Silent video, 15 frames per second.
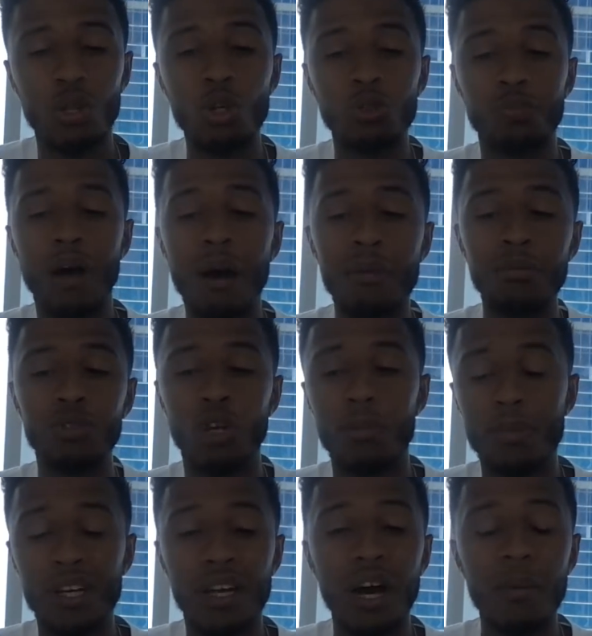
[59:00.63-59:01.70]
Those problems are
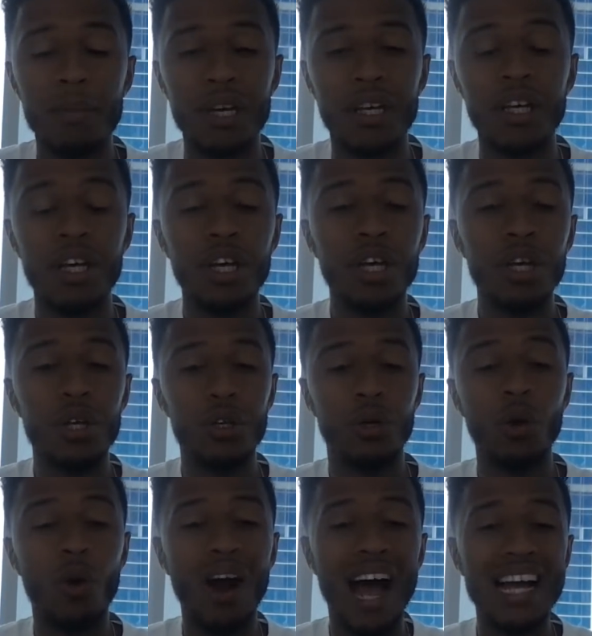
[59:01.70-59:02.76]
becoming
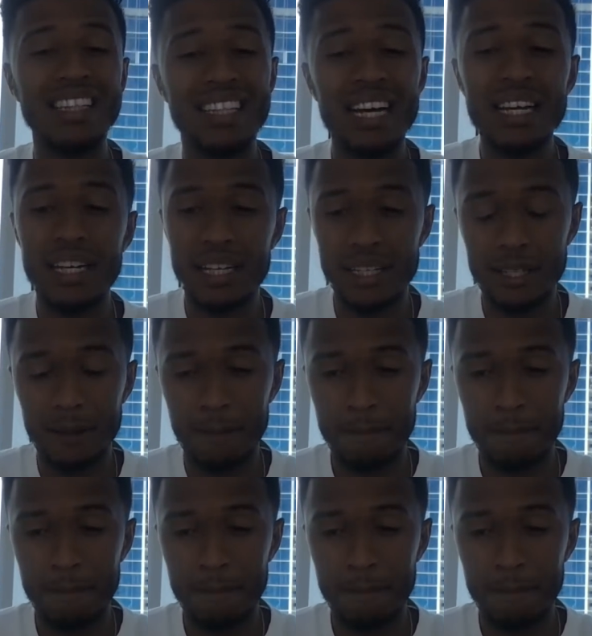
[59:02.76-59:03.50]
your identity.